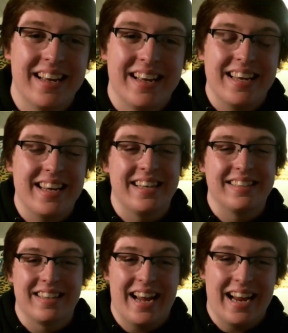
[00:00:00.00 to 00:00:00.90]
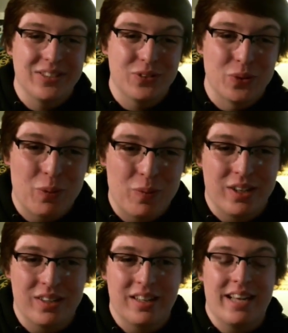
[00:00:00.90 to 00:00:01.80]
Andrew
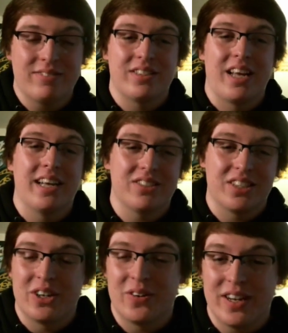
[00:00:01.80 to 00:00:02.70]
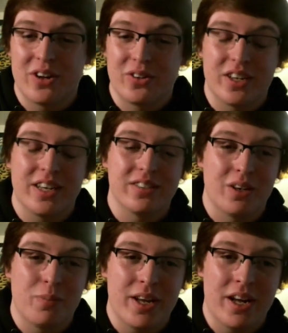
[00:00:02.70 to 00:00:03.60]
Norwell on the left side. So, you know, he knows that he's
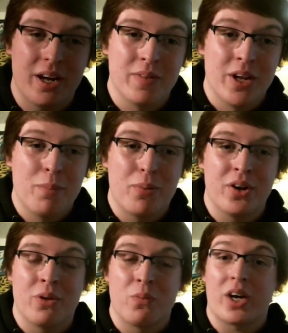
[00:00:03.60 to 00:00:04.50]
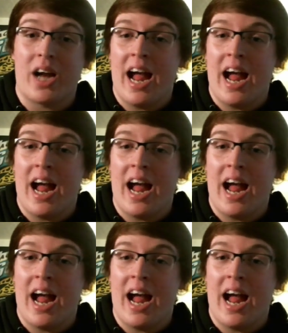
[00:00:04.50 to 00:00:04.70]
going to be putting in work.